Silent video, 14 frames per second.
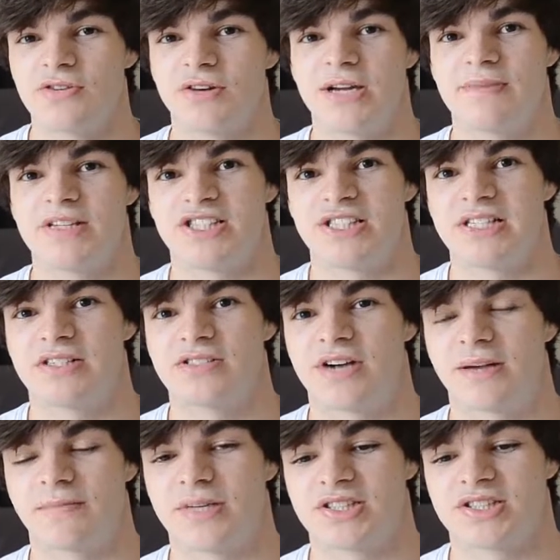your ABC
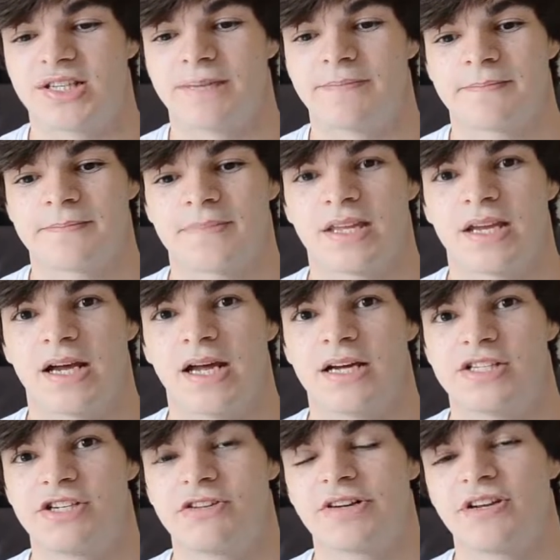Dragon Buster.
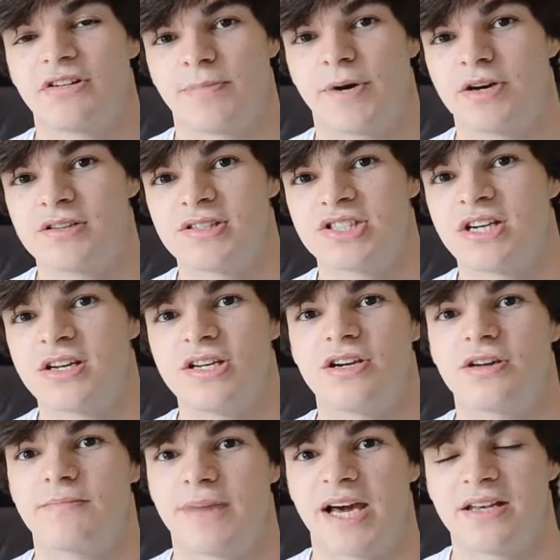During your opponent's turn, you
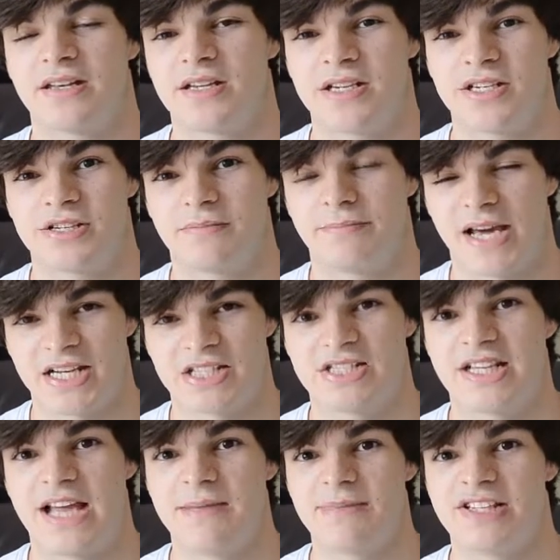can banish the
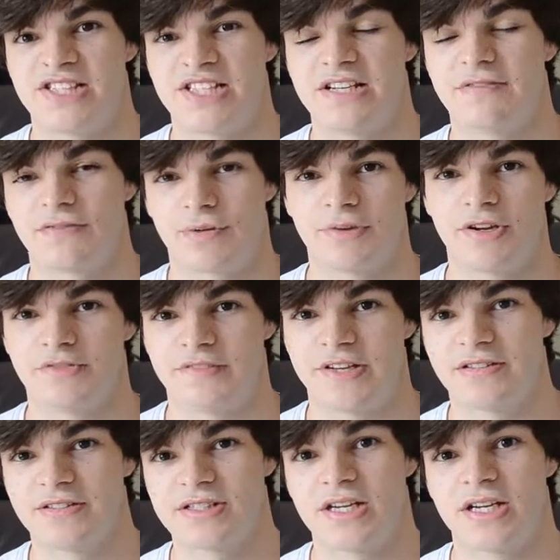ABC from your
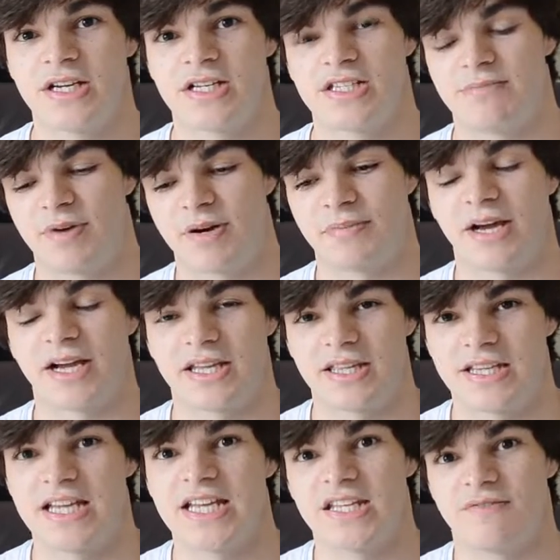field to bring back
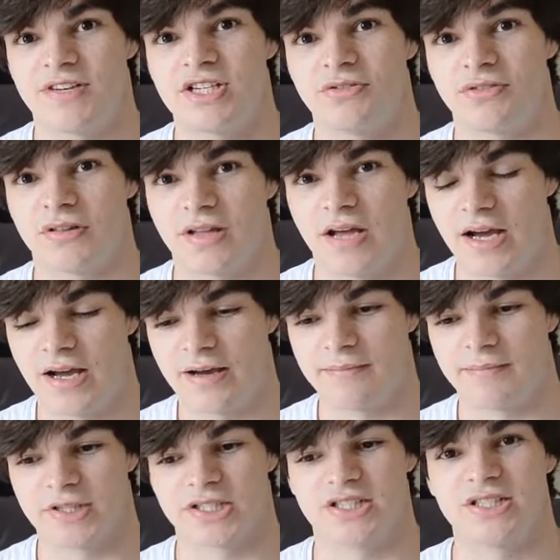the individual
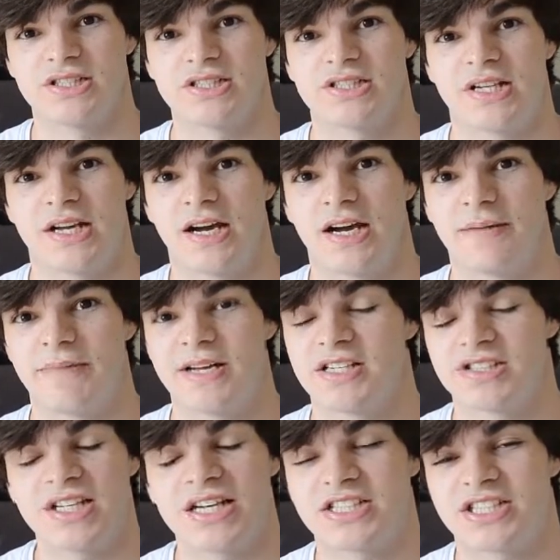monsters. It
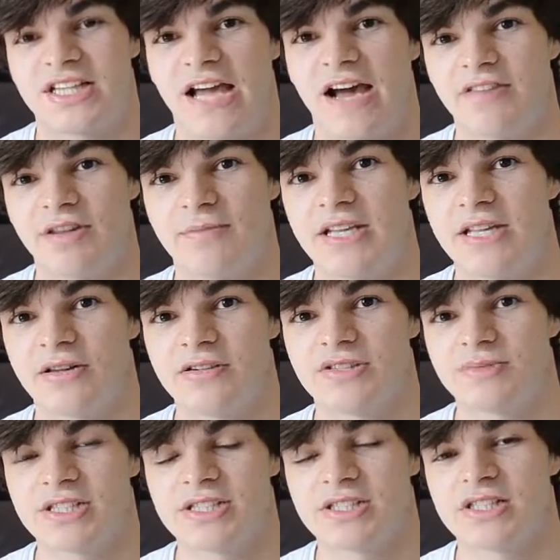doesn't actually have to be those
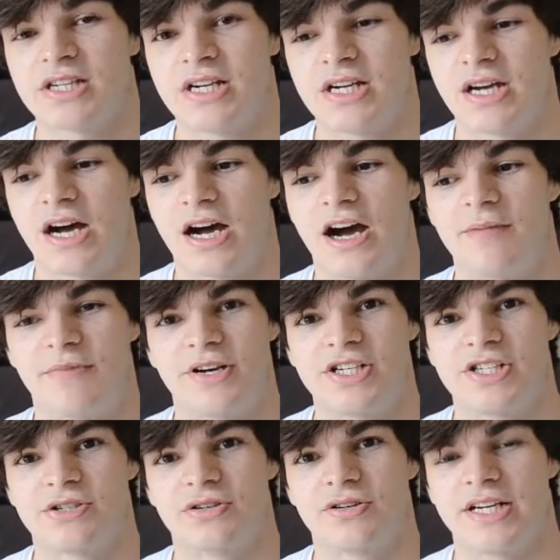ones. I'm pretty
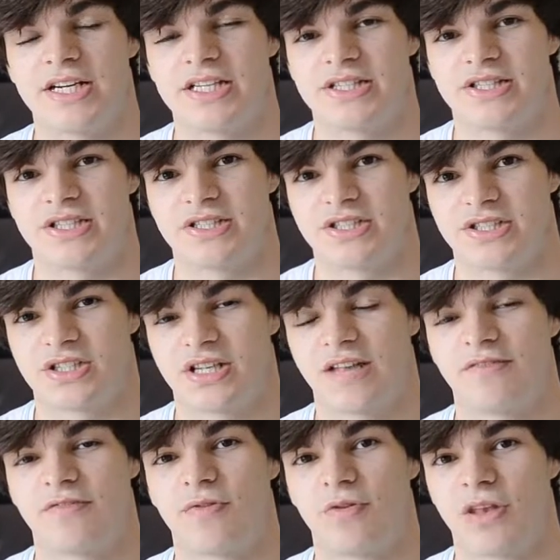sure it's just
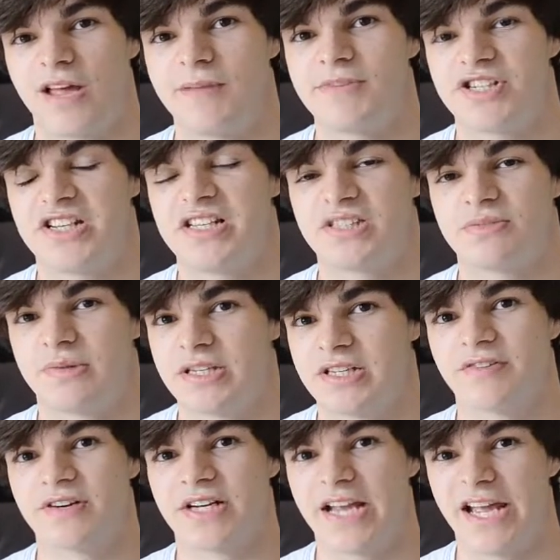level 4 light machines with
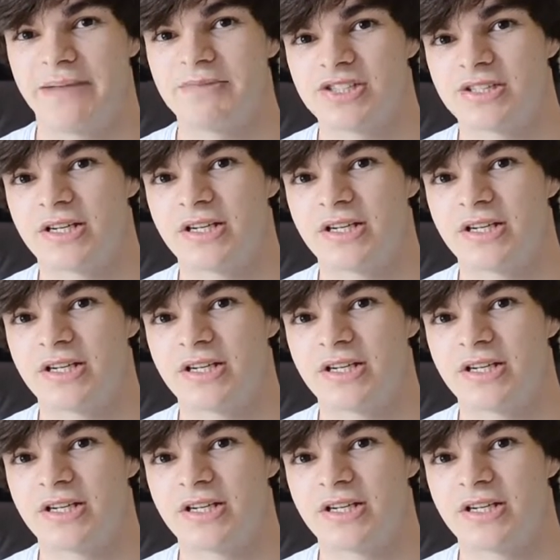different names,